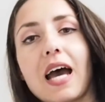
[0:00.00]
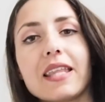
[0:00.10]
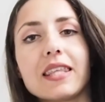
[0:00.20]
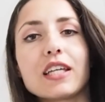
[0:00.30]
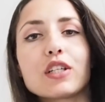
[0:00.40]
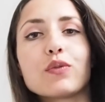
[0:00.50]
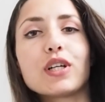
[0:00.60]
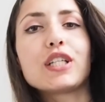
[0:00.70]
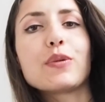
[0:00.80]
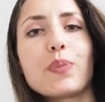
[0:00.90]
I think it
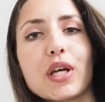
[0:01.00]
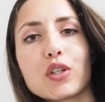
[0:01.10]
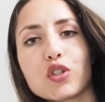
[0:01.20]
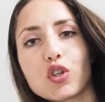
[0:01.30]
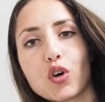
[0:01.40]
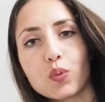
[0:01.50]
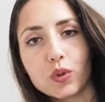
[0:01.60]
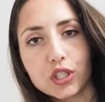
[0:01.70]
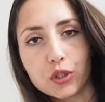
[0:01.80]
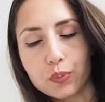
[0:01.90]
really depends on
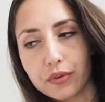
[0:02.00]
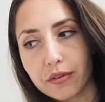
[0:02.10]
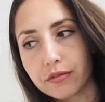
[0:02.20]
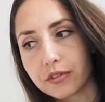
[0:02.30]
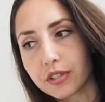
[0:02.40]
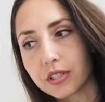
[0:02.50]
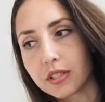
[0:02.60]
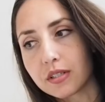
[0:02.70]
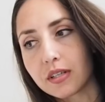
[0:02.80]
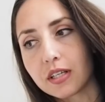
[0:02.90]
what your preference
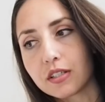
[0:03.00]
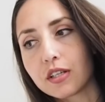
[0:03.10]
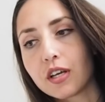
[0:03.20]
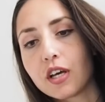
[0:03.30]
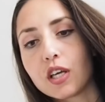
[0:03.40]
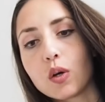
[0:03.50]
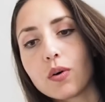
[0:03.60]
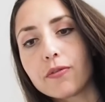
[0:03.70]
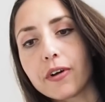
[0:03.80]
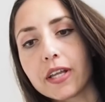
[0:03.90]
is, and you
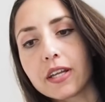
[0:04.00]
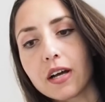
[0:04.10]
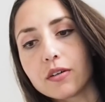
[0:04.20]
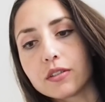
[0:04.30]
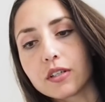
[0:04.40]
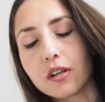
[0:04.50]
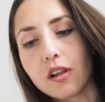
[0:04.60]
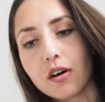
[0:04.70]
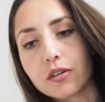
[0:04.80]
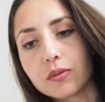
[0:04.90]
will find out
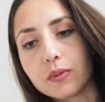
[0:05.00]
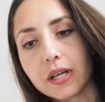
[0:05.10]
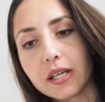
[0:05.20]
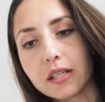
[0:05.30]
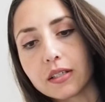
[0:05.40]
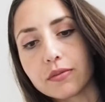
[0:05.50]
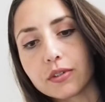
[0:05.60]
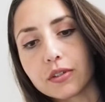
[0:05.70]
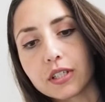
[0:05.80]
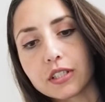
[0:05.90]
along the way if
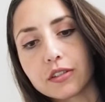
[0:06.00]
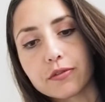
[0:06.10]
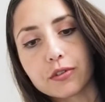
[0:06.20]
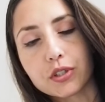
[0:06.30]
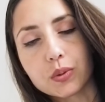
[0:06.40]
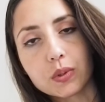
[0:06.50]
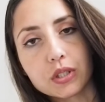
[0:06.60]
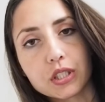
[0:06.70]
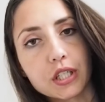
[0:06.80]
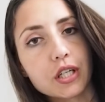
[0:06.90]
you get your first
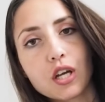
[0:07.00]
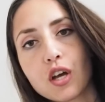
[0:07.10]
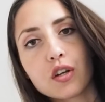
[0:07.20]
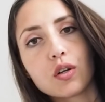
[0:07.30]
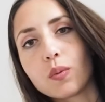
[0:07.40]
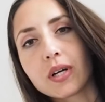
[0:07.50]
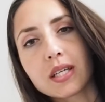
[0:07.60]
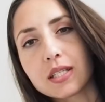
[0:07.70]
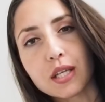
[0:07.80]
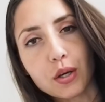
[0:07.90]
wheelchair. No one
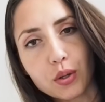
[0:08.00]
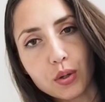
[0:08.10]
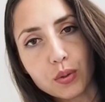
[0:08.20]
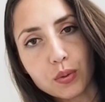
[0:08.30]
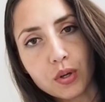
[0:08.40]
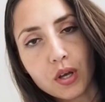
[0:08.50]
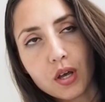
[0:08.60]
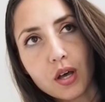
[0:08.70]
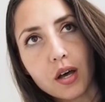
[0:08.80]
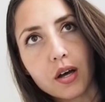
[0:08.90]
can tell you
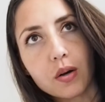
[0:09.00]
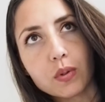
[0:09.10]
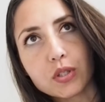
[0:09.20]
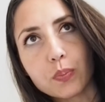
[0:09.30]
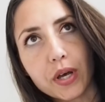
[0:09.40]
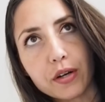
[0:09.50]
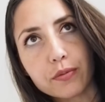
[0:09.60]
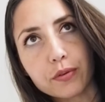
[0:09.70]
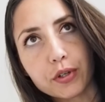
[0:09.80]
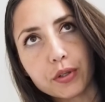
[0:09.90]
what's better
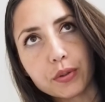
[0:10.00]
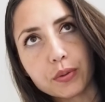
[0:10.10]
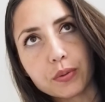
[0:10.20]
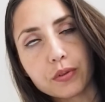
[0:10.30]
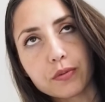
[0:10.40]
for you.